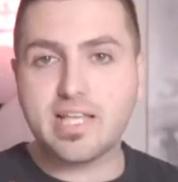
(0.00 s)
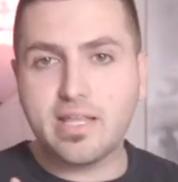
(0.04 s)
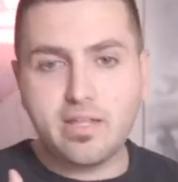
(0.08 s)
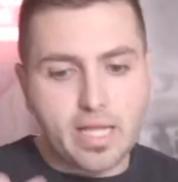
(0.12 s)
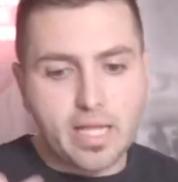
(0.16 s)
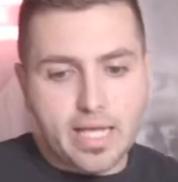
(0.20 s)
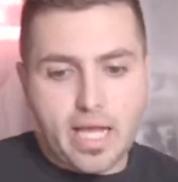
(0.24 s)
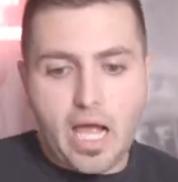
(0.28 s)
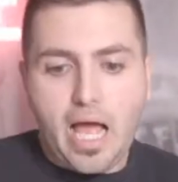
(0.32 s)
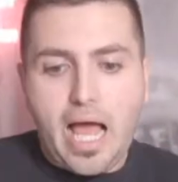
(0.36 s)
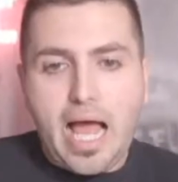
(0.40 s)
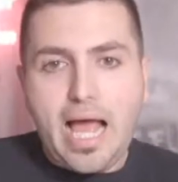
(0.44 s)
And
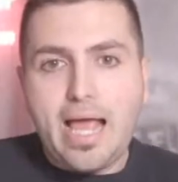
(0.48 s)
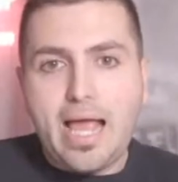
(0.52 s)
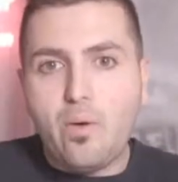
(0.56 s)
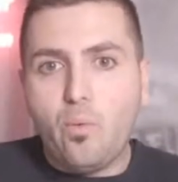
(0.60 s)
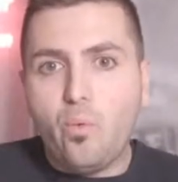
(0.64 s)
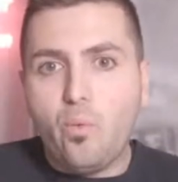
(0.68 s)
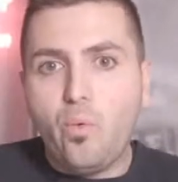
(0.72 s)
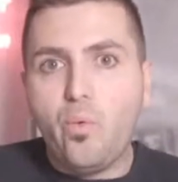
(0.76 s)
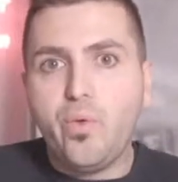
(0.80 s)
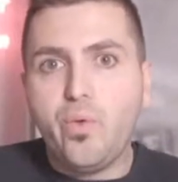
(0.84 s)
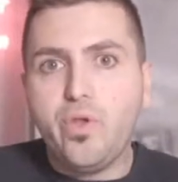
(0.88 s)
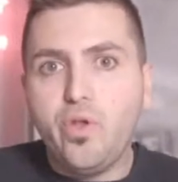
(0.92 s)
like,
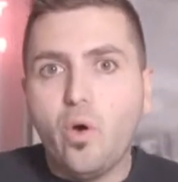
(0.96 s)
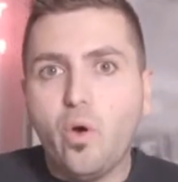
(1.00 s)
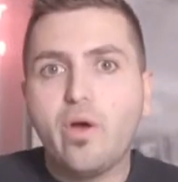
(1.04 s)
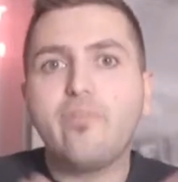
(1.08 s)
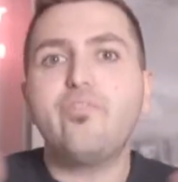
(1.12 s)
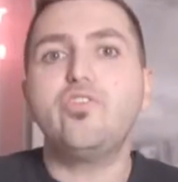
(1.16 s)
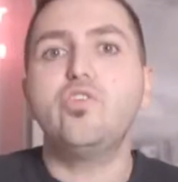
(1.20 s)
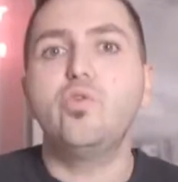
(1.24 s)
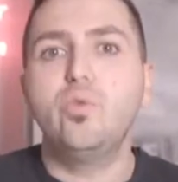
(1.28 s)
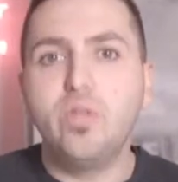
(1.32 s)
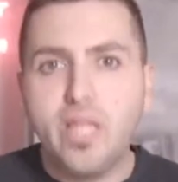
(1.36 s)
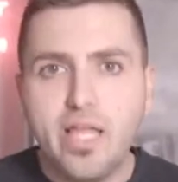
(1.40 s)

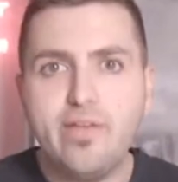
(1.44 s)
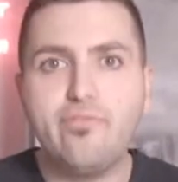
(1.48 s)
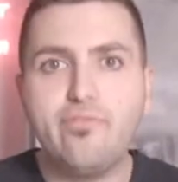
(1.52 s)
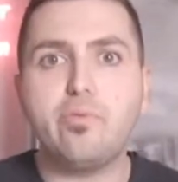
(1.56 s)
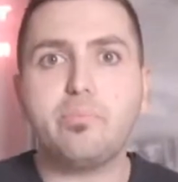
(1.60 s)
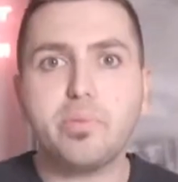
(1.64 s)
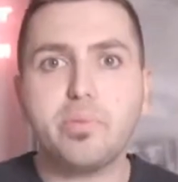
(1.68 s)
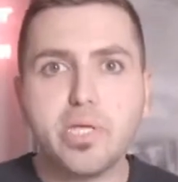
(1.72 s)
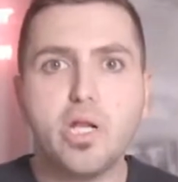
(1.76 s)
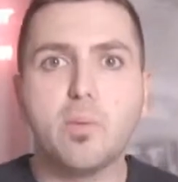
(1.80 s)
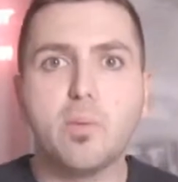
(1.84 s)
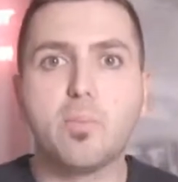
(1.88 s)
if you live
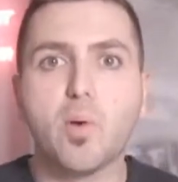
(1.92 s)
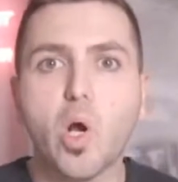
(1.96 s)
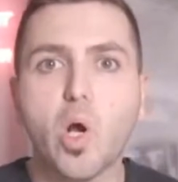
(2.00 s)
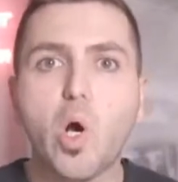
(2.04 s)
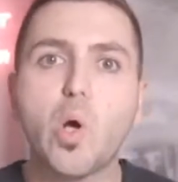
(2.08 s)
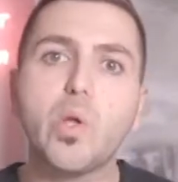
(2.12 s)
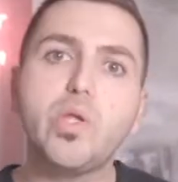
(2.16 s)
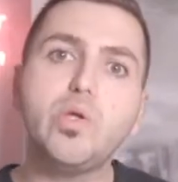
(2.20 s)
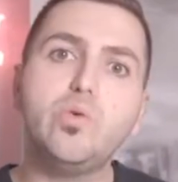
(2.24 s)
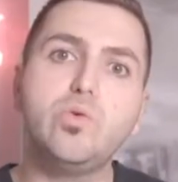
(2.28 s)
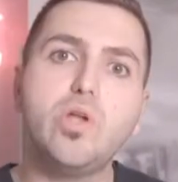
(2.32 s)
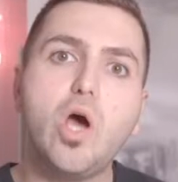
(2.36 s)
in
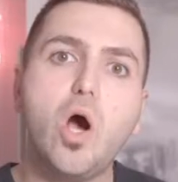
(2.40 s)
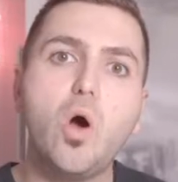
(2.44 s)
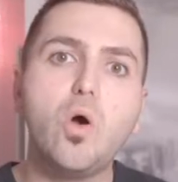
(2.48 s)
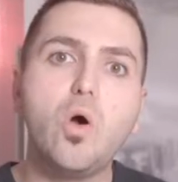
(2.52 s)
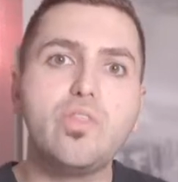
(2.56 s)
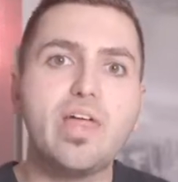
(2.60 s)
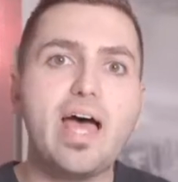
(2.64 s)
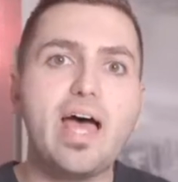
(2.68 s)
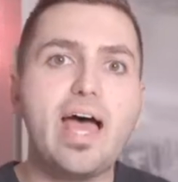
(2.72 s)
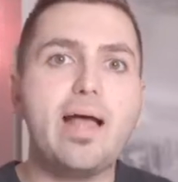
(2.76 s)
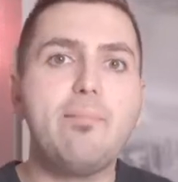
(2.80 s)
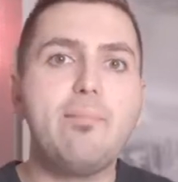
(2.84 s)
Peterborough, you
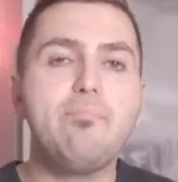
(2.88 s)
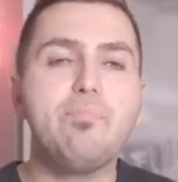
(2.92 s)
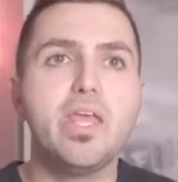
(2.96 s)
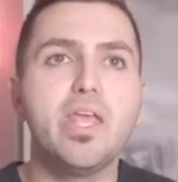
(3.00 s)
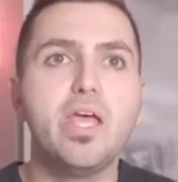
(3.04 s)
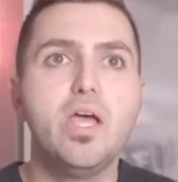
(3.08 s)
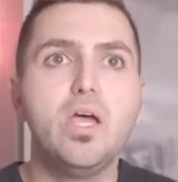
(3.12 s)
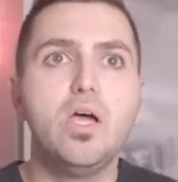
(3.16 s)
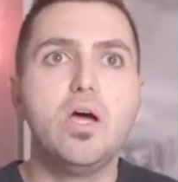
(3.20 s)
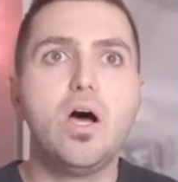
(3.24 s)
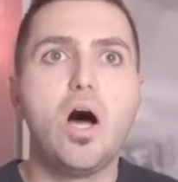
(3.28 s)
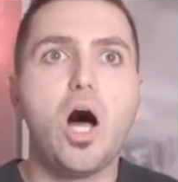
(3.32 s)
know that
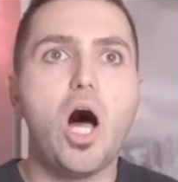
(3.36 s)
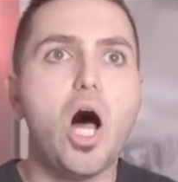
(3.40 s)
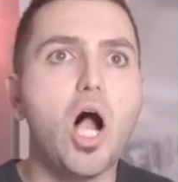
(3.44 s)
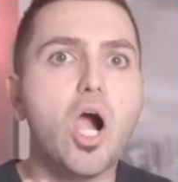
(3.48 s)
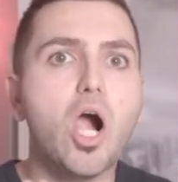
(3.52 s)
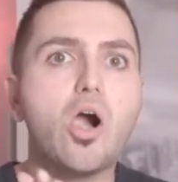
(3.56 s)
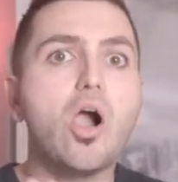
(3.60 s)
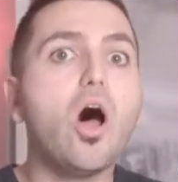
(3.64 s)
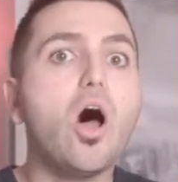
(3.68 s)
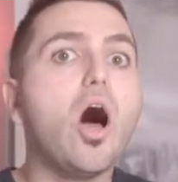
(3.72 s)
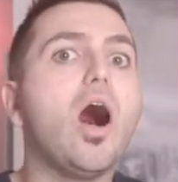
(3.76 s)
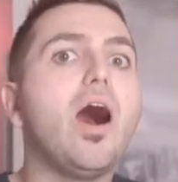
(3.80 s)

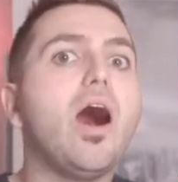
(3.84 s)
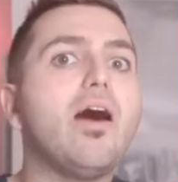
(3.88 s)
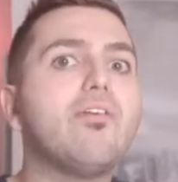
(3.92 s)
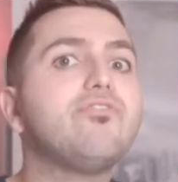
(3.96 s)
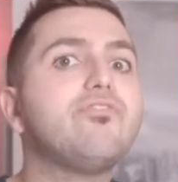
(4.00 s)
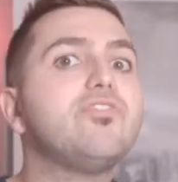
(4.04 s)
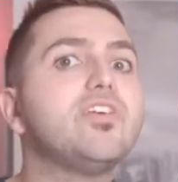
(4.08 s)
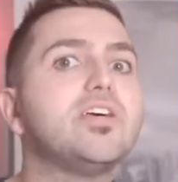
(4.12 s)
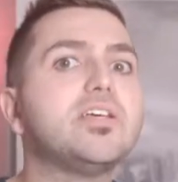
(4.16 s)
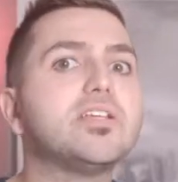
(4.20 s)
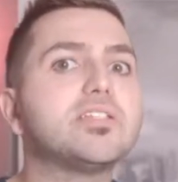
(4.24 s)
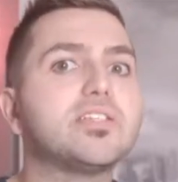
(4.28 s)
our
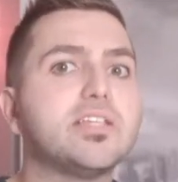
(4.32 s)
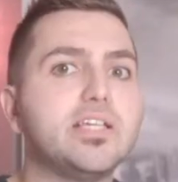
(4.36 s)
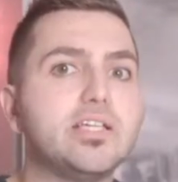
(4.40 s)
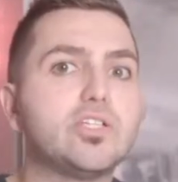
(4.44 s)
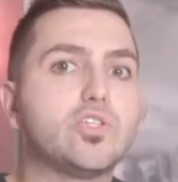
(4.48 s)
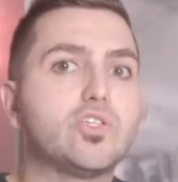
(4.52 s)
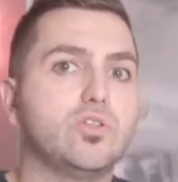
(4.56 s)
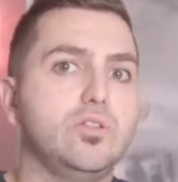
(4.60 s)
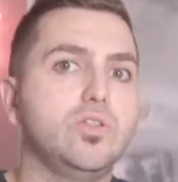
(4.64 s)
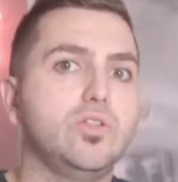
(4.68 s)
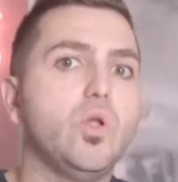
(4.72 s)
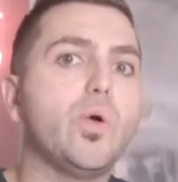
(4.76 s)
office
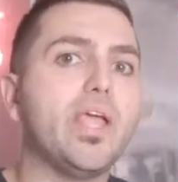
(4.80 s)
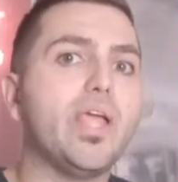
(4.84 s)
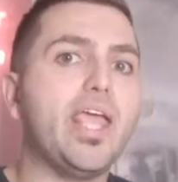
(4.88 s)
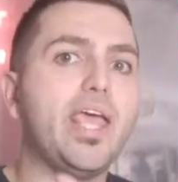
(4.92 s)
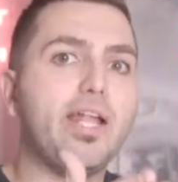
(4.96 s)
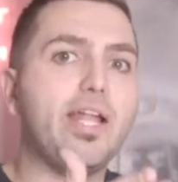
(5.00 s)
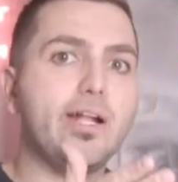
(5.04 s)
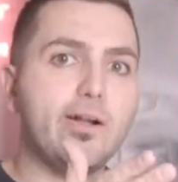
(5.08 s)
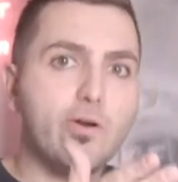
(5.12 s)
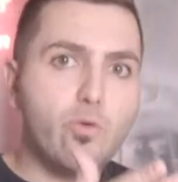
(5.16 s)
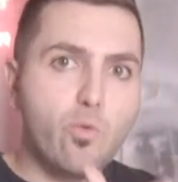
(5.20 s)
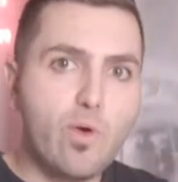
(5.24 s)
is
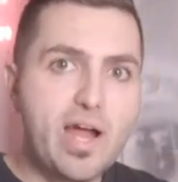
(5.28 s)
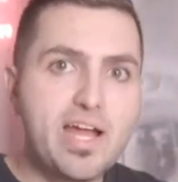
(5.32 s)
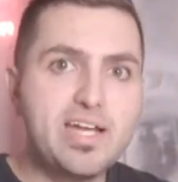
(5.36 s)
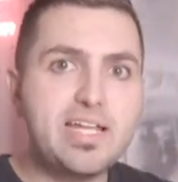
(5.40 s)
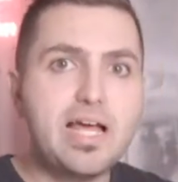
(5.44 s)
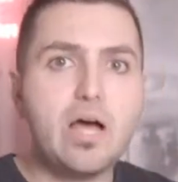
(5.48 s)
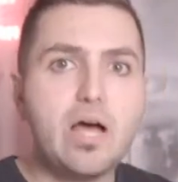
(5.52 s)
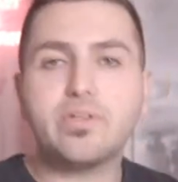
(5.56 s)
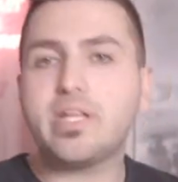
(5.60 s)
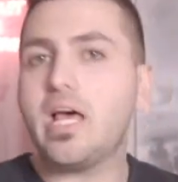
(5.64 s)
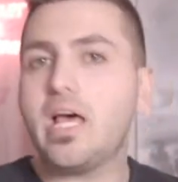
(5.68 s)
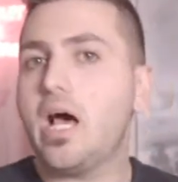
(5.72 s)
located right
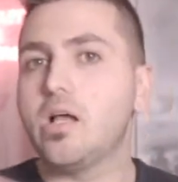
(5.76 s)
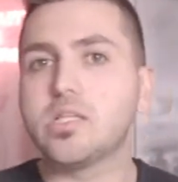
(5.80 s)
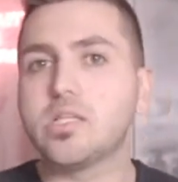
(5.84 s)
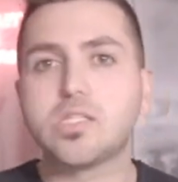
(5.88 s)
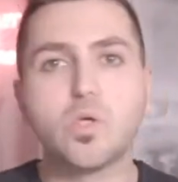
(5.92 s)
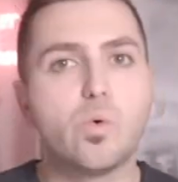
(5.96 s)
downtown.